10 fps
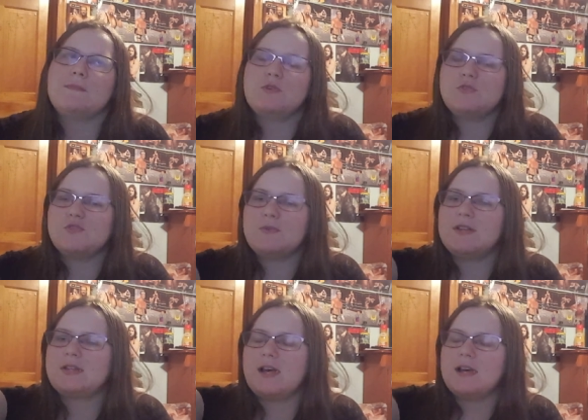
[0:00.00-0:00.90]

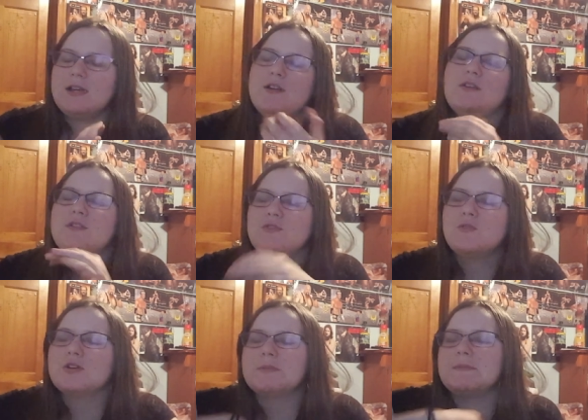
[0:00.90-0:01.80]
cruiserweight title
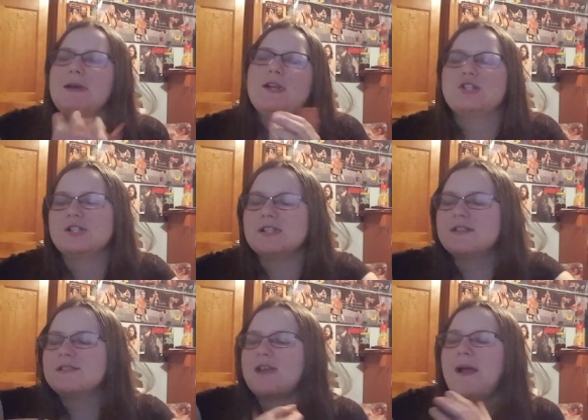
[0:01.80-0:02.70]
tournament matches.
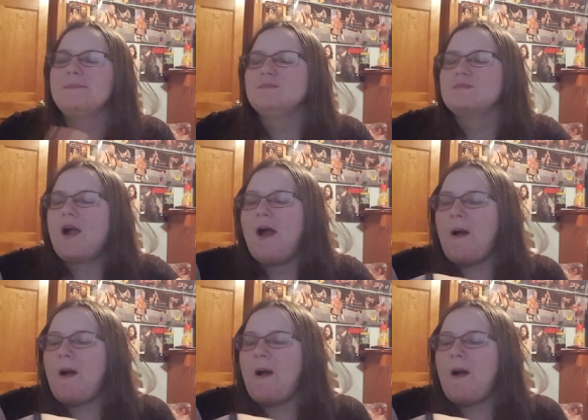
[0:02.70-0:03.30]
Yeah. The